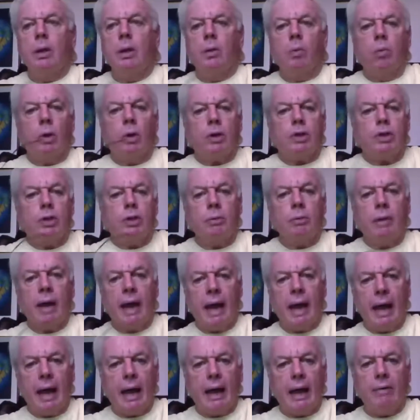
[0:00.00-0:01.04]
what you
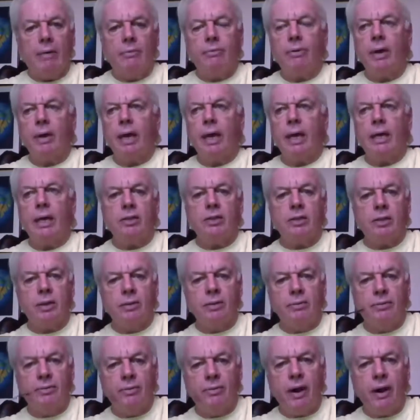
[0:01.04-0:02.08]
have is the
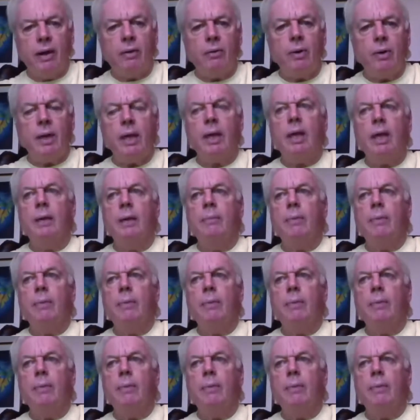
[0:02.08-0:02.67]
very